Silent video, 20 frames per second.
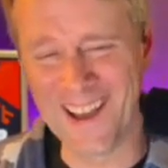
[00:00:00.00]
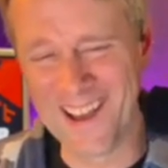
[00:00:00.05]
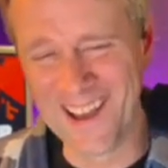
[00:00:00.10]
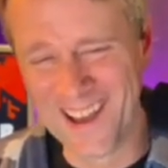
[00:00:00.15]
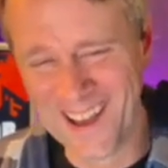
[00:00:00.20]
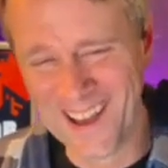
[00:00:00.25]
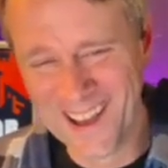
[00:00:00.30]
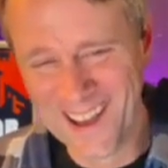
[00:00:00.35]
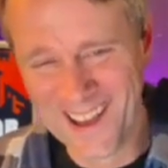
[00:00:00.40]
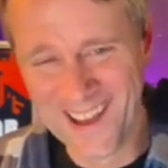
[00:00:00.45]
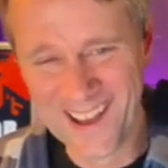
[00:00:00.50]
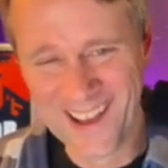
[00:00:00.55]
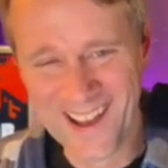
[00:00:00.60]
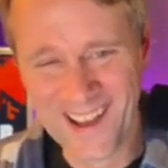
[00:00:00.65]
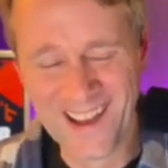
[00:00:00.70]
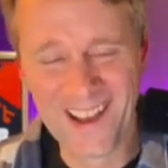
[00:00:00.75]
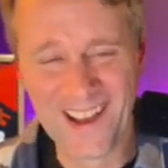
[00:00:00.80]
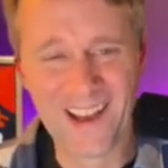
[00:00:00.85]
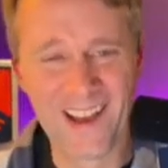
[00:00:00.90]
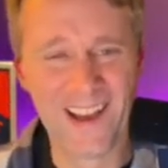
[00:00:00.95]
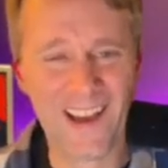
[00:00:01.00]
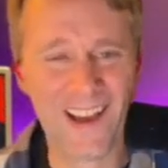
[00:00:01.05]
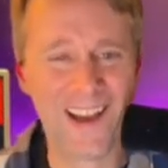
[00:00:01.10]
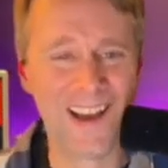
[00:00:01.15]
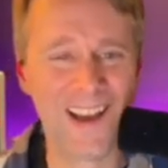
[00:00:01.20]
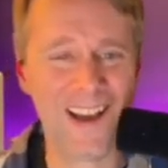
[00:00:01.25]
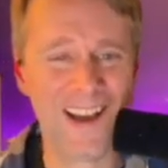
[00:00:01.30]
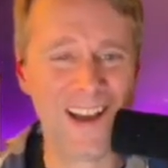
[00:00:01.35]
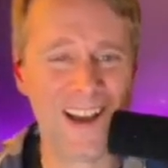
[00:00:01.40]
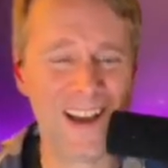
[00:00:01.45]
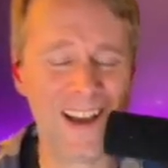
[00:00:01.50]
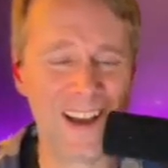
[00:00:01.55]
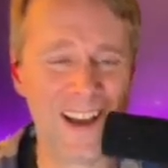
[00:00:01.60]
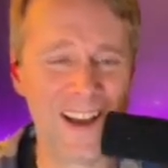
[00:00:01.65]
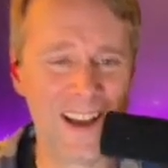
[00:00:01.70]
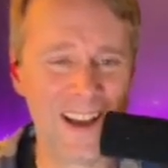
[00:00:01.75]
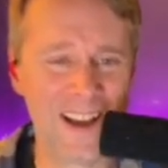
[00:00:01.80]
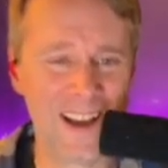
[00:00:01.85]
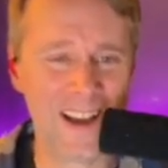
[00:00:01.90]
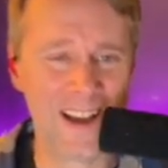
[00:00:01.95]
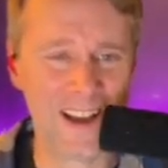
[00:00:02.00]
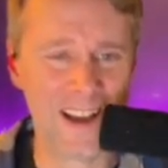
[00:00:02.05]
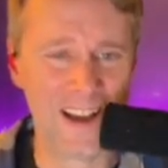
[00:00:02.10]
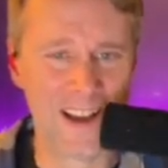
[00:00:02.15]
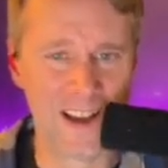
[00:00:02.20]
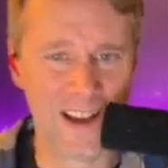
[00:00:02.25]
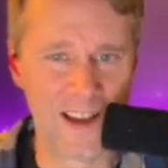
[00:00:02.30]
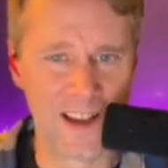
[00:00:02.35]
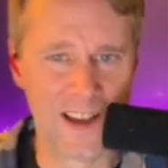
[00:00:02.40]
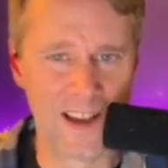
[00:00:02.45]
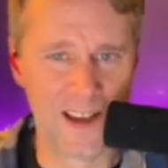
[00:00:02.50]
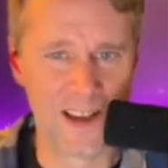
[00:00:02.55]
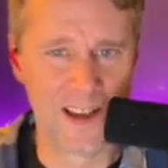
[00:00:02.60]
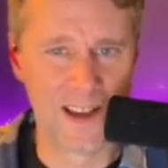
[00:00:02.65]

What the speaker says: This person isn't speaking.